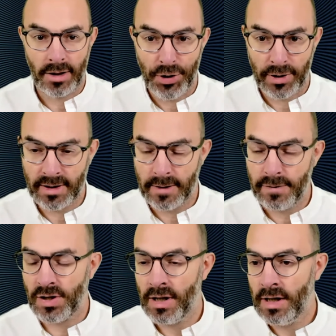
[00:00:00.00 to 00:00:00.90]

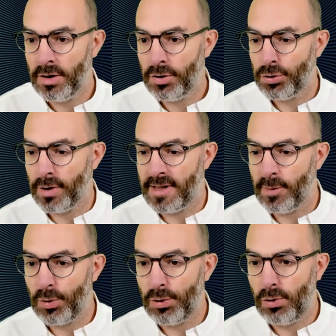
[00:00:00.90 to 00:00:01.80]
alternatives to the
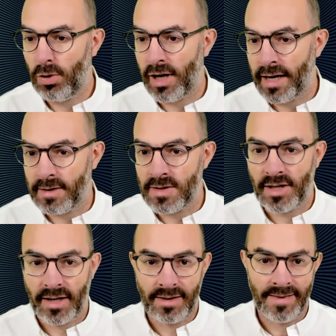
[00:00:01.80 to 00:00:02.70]
typical
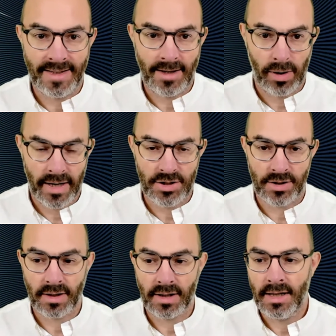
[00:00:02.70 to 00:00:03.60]
client-side data collection.